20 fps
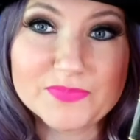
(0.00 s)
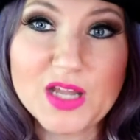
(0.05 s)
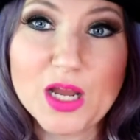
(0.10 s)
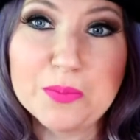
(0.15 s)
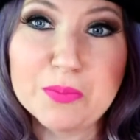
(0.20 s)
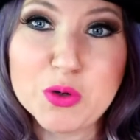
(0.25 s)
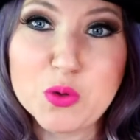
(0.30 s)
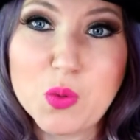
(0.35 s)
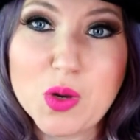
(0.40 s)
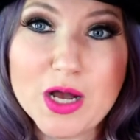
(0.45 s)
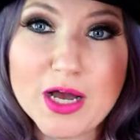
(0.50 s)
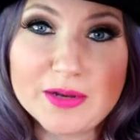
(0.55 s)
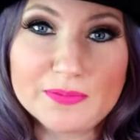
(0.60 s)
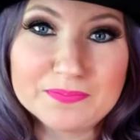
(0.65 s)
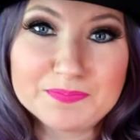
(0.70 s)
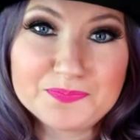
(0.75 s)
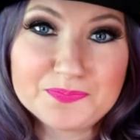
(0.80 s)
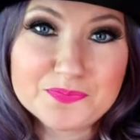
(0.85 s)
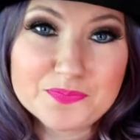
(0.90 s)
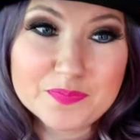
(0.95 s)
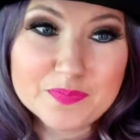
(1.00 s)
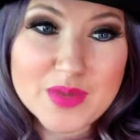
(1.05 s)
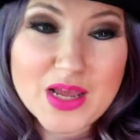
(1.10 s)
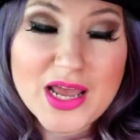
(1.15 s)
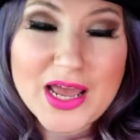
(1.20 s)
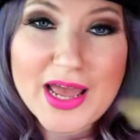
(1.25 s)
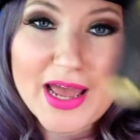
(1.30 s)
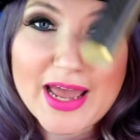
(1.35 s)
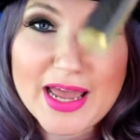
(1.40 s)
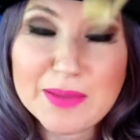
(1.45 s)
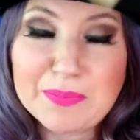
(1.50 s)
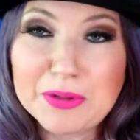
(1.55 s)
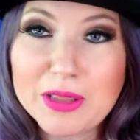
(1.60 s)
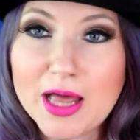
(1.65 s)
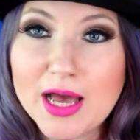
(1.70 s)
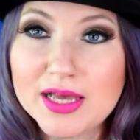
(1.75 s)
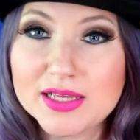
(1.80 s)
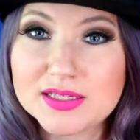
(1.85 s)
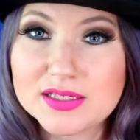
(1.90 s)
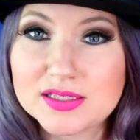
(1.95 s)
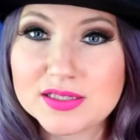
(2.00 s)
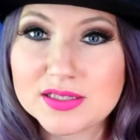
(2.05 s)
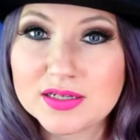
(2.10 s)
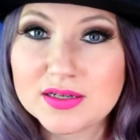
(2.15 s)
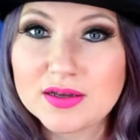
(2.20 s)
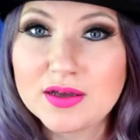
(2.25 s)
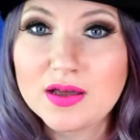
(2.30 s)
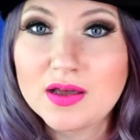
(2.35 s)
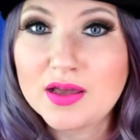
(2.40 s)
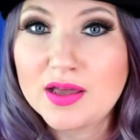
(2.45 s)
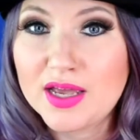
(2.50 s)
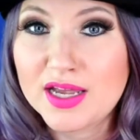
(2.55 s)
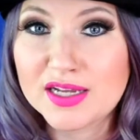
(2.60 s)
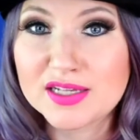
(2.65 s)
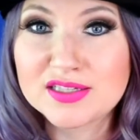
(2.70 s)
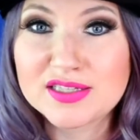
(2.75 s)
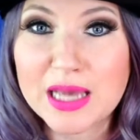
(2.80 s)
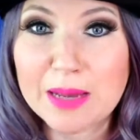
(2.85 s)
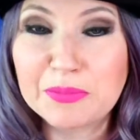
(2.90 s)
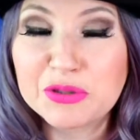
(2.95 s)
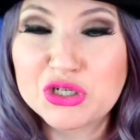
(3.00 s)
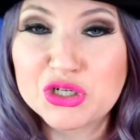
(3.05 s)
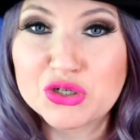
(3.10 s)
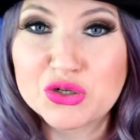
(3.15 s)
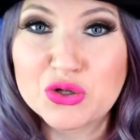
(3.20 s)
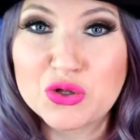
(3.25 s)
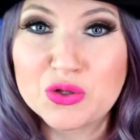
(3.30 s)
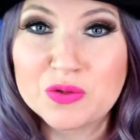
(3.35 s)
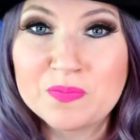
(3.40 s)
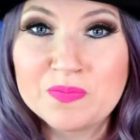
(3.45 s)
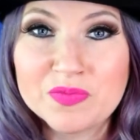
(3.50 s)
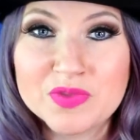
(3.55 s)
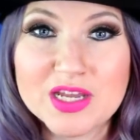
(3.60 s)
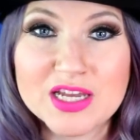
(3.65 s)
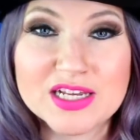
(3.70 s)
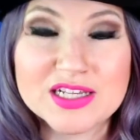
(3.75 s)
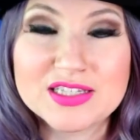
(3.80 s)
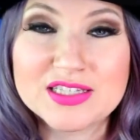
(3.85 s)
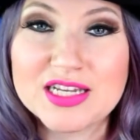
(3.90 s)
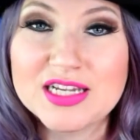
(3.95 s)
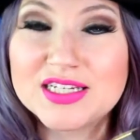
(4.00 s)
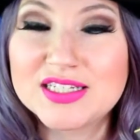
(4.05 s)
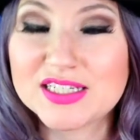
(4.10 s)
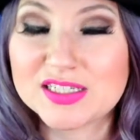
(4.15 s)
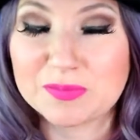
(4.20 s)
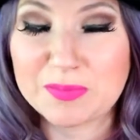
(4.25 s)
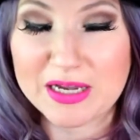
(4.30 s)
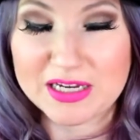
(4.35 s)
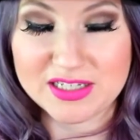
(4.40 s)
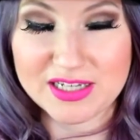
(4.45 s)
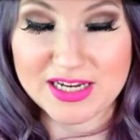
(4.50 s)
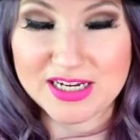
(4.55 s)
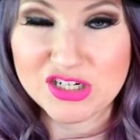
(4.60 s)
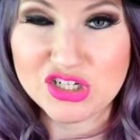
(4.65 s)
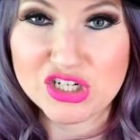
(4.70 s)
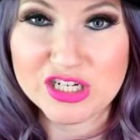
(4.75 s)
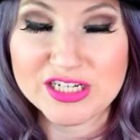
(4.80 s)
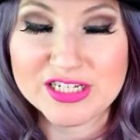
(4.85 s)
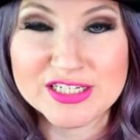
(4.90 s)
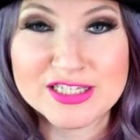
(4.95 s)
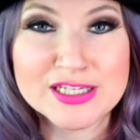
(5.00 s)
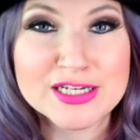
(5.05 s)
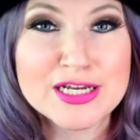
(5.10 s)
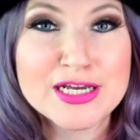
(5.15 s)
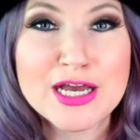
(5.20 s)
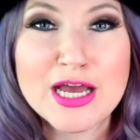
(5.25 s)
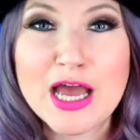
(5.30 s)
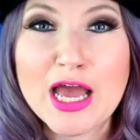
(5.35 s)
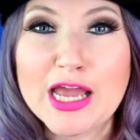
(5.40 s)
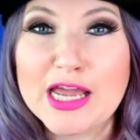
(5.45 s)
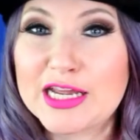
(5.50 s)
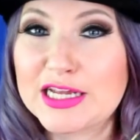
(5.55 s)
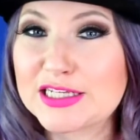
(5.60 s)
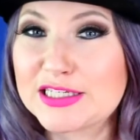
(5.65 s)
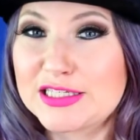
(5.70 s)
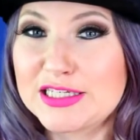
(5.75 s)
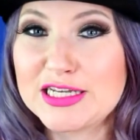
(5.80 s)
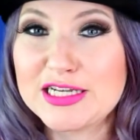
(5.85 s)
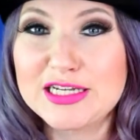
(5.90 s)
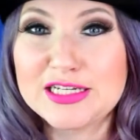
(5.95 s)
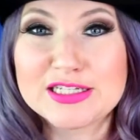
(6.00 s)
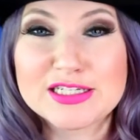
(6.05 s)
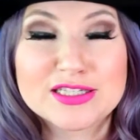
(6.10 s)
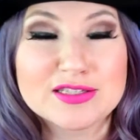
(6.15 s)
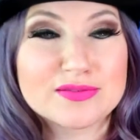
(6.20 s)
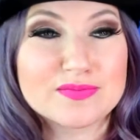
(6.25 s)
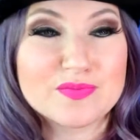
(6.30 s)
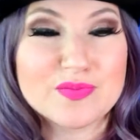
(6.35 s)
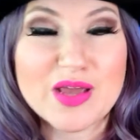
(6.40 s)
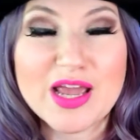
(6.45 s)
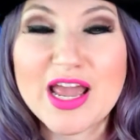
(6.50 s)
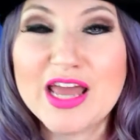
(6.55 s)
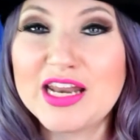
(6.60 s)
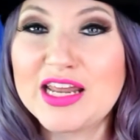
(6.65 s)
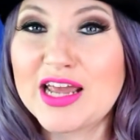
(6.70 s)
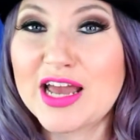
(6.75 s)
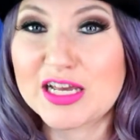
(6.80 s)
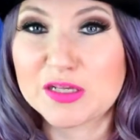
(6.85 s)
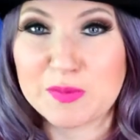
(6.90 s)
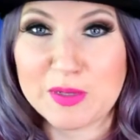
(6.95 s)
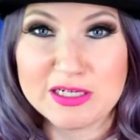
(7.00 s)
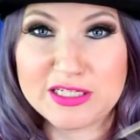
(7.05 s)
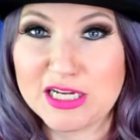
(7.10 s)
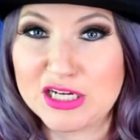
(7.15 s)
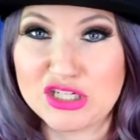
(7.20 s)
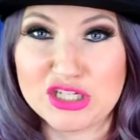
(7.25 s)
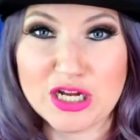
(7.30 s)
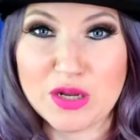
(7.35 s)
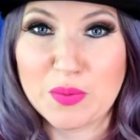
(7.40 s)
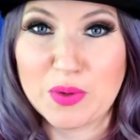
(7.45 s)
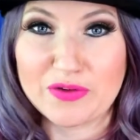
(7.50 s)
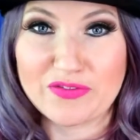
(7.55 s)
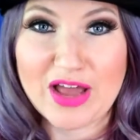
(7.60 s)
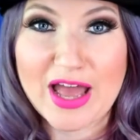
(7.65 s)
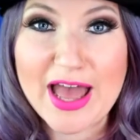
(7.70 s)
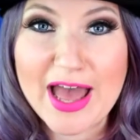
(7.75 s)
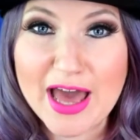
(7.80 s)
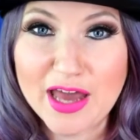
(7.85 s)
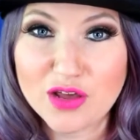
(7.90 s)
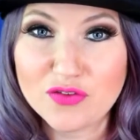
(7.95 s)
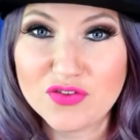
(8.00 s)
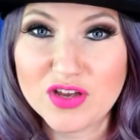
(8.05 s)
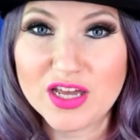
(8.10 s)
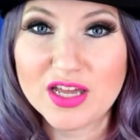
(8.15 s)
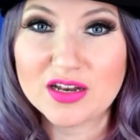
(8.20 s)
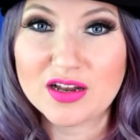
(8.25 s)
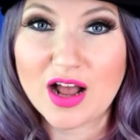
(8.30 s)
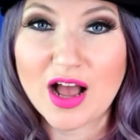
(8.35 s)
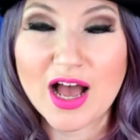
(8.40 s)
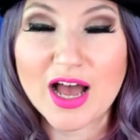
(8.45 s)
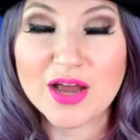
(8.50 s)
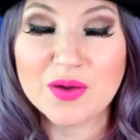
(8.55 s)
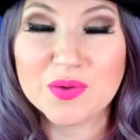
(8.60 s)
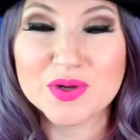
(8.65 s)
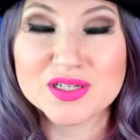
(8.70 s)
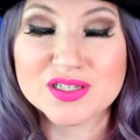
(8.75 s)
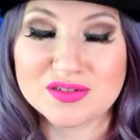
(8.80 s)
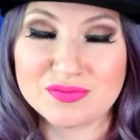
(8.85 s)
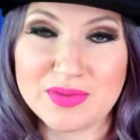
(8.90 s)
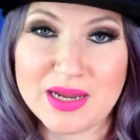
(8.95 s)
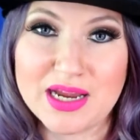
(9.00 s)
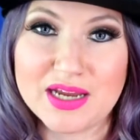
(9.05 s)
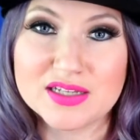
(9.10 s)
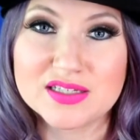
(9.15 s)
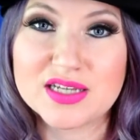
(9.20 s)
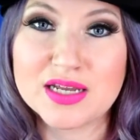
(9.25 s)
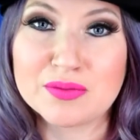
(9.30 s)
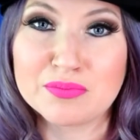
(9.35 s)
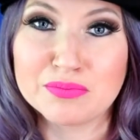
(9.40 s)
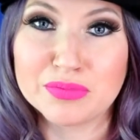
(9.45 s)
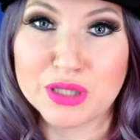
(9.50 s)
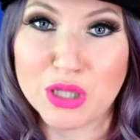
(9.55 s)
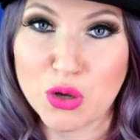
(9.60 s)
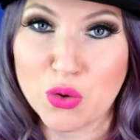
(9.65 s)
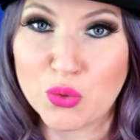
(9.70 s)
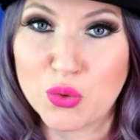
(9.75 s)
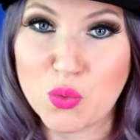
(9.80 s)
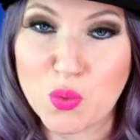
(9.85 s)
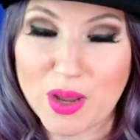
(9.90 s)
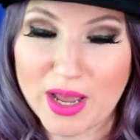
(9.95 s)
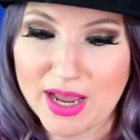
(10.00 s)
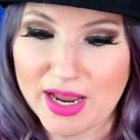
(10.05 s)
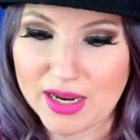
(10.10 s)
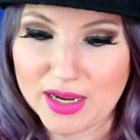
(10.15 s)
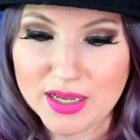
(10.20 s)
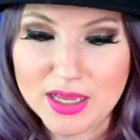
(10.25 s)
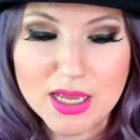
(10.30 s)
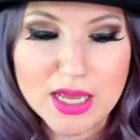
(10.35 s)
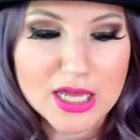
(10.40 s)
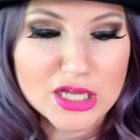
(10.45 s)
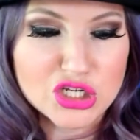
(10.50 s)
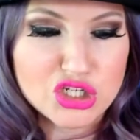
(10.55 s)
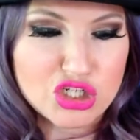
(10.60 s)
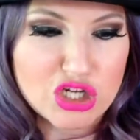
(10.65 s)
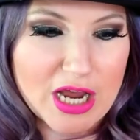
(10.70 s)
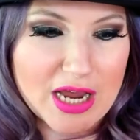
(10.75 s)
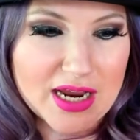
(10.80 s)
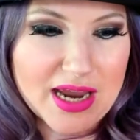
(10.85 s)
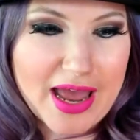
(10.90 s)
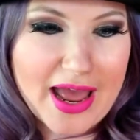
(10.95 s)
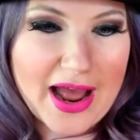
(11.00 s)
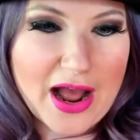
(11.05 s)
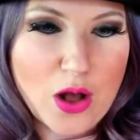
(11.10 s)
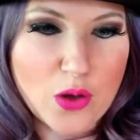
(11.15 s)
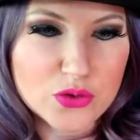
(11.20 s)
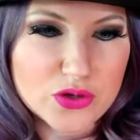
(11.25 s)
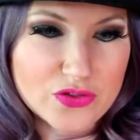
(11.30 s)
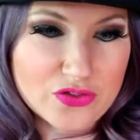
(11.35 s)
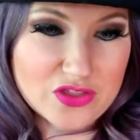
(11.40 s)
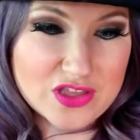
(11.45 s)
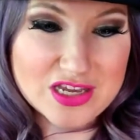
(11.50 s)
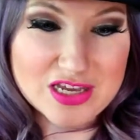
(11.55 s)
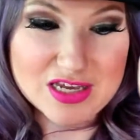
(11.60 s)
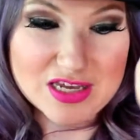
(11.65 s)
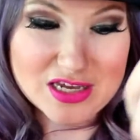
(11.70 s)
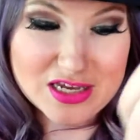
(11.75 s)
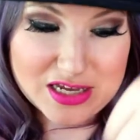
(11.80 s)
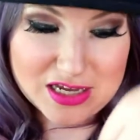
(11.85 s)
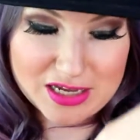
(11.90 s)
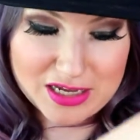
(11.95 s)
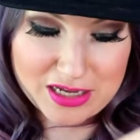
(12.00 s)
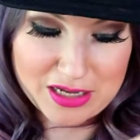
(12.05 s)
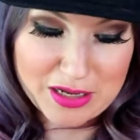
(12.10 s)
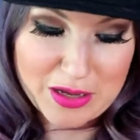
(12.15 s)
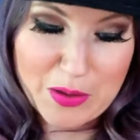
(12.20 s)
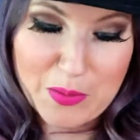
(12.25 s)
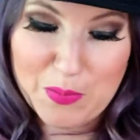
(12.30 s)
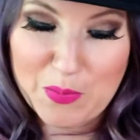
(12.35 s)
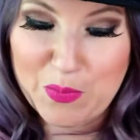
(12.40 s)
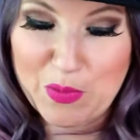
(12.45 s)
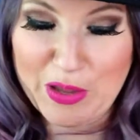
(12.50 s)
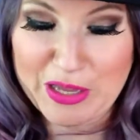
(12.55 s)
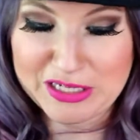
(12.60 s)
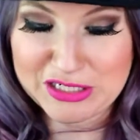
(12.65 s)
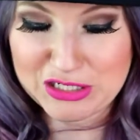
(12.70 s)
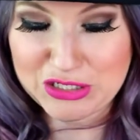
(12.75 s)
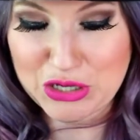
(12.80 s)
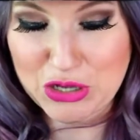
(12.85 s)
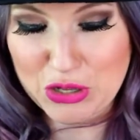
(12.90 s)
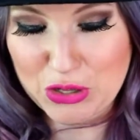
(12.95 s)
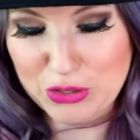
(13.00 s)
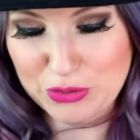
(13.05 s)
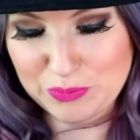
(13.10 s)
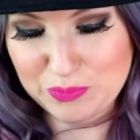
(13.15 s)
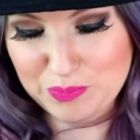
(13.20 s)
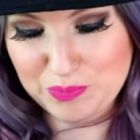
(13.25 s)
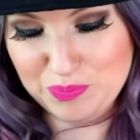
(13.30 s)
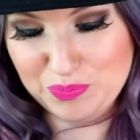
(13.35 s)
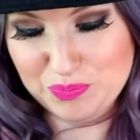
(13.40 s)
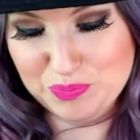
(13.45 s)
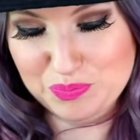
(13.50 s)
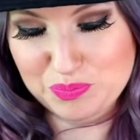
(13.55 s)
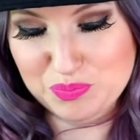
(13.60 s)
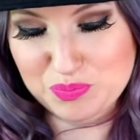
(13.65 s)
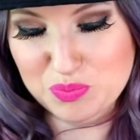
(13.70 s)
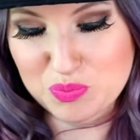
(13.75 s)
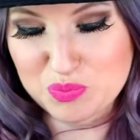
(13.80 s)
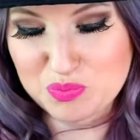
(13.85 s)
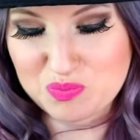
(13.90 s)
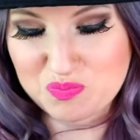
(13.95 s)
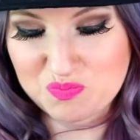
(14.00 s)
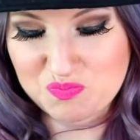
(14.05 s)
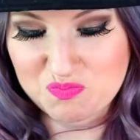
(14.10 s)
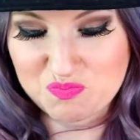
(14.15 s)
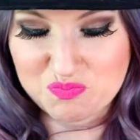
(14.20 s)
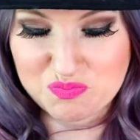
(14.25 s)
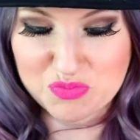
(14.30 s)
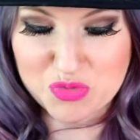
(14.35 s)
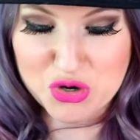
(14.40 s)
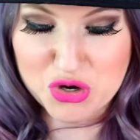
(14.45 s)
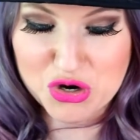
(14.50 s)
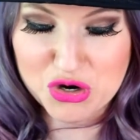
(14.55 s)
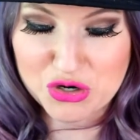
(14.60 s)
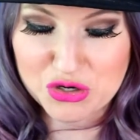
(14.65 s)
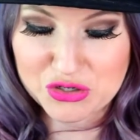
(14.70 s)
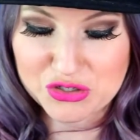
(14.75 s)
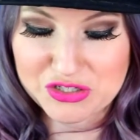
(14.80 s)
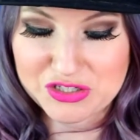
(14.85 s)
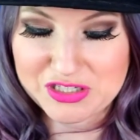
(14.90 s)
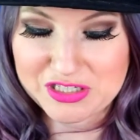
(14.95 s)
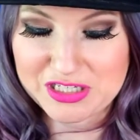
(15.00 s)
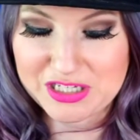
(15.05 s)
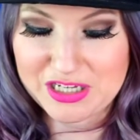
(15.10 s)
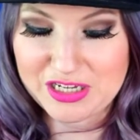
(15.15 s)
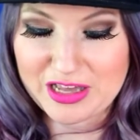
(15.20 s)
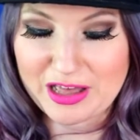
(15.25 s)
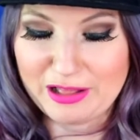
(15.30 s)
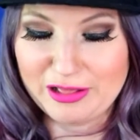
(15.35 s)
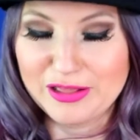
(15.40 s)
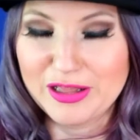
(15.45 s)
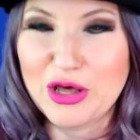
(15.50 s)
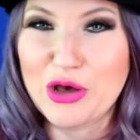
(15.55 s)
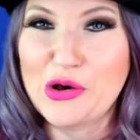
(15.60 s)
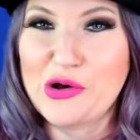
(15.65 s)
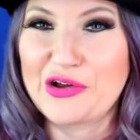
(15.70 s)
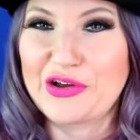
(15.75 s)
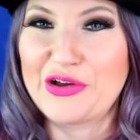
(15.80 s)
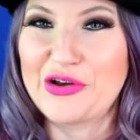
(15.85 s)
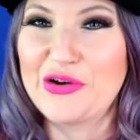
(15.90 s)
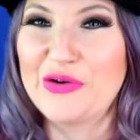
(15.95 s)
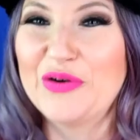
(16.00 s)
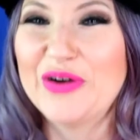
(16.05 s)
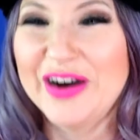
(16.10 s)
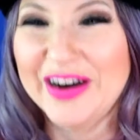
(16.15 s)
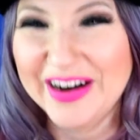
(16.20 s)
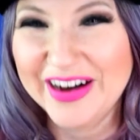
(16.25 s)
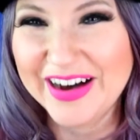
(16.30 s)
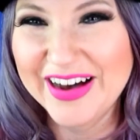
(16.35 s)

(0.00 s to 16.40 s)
Number one, A plus, exceptional, exceeds expectations, exceeds any expectation I would have had of it. I was amazed and blown away. Check out the, it's called mm, Mercilego.